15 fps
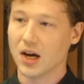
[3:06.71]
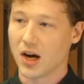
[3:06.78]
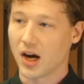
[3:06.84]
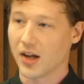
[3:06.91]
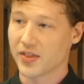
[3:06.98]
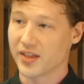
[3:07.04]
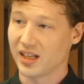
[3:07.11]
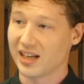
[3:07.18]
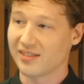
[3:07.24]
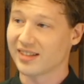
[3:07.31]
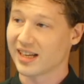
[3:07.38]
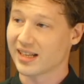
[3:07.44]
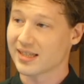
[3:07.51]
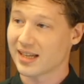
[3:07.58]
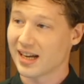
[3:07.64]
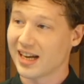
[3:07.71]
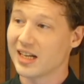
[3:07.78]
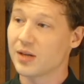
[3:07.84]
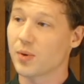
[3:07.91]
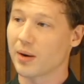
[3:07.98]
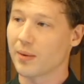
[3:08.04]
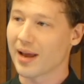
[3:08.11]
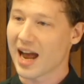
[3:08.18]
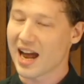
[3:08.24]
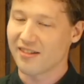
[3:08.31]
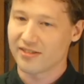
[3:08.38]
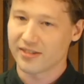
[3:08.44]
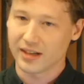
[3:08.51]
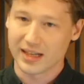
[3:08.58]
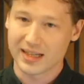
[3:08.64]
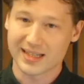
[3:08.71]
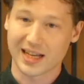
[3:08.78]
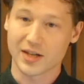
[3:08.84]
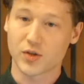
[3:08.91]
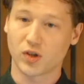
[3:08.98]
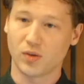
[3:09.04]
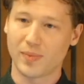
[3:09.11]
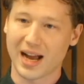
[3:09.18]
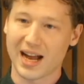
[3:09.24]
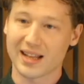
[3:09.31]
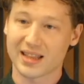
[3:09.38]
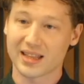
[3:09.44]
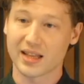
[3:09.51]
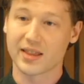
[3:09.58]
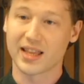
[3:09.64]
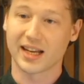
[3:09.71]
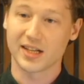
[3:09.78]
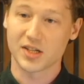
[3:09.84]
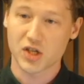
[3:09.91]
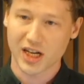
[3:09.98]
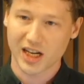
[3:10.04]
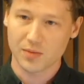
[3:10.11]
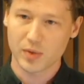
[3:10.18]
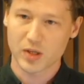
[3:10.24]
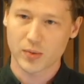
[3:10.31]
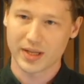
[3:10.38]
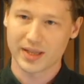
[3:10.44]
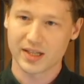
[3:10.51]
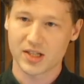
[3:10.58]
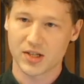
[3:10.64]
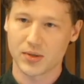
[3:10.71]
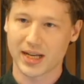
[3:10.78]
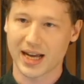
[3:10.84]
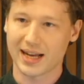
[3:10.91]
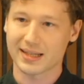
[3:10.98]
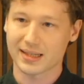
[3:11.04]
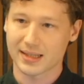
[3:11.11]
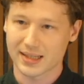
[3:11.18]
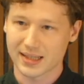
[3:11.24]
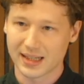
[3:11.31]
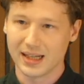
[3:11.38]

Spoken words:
on the left-hand side, where we have a central path that is shared between the two tasks,